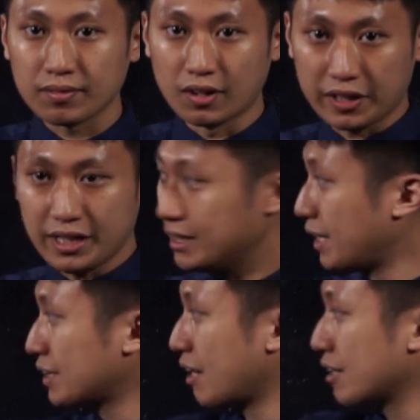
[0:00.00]
Okay,
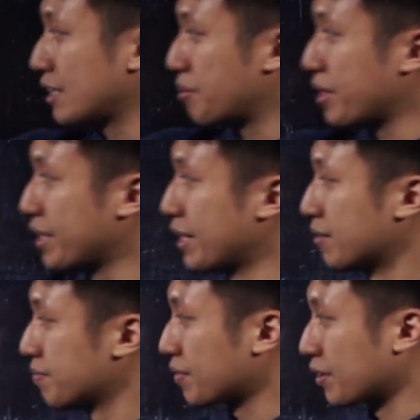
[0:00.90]
that's how I separate here.
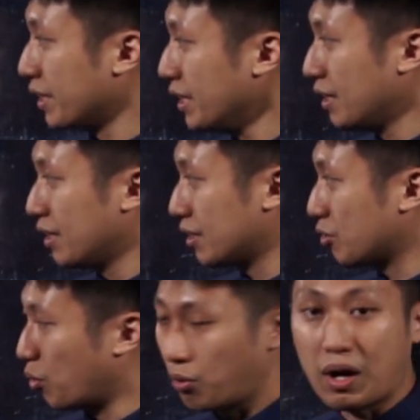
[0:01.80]
Okay,
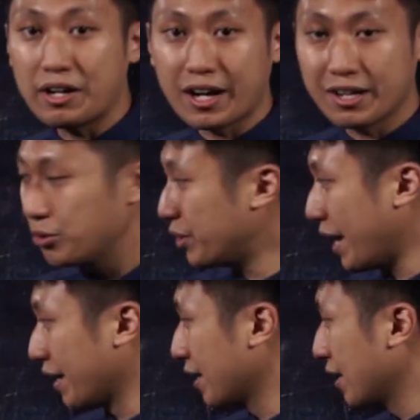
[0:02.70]
why do I do
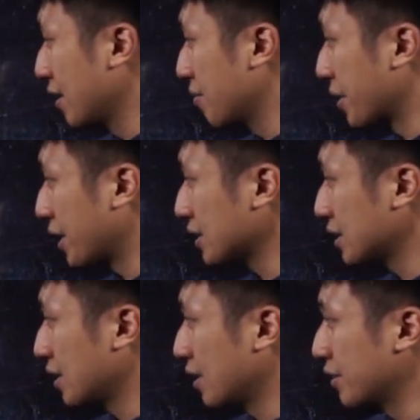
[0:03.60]
that?
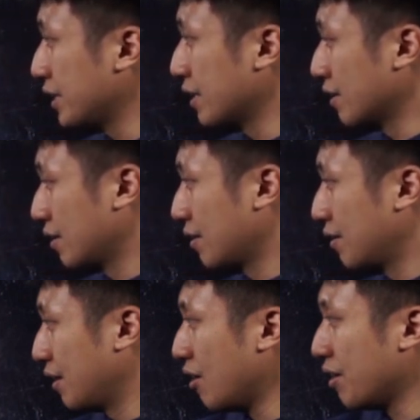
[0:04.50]
Because you see,
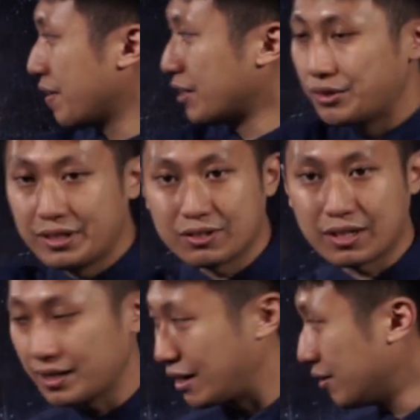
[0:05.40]
now if I do this
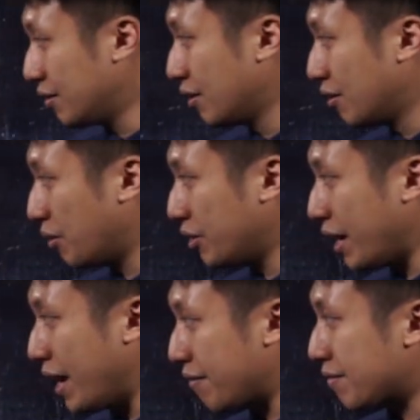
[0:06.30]
one now, what do
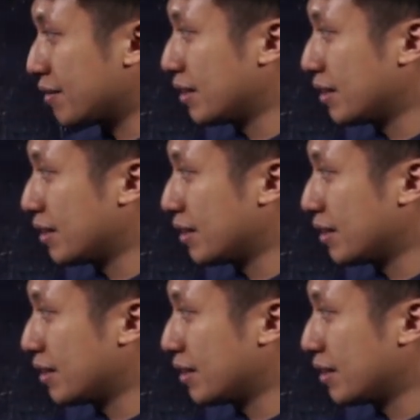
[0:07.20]
I have?